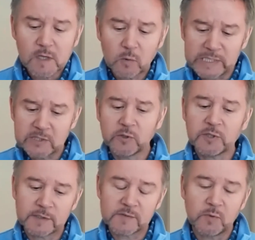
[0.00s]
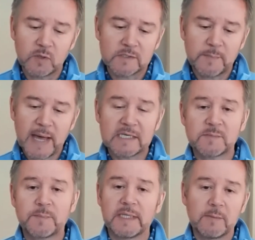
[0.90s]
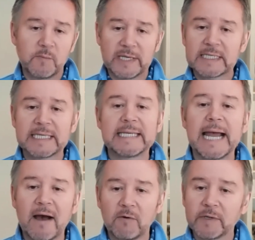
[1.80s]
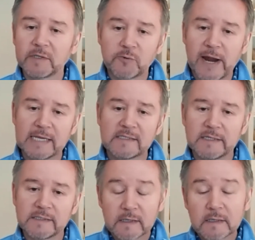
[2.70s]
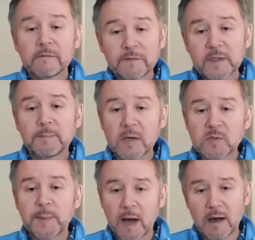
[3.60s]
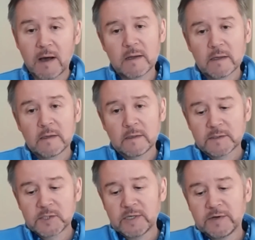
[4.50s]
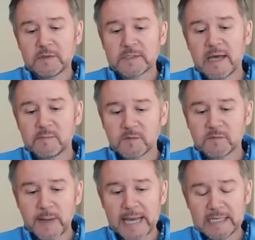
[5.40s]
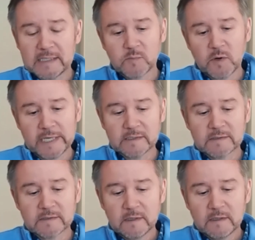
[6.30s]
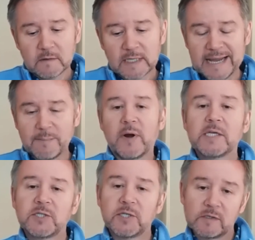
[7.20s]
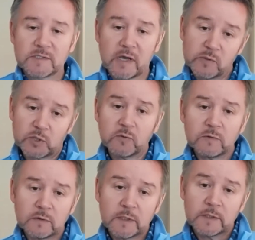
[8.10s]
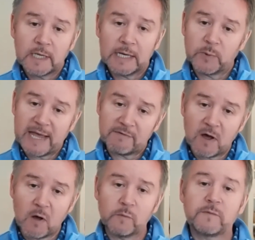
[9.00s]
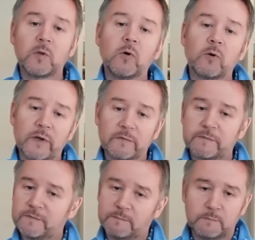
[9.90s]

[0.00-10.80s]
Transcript: we took the smaller space, but then we cleared it out and created, for the most part, 2 different types of space. One is collaboration and social, and we have a whole floor of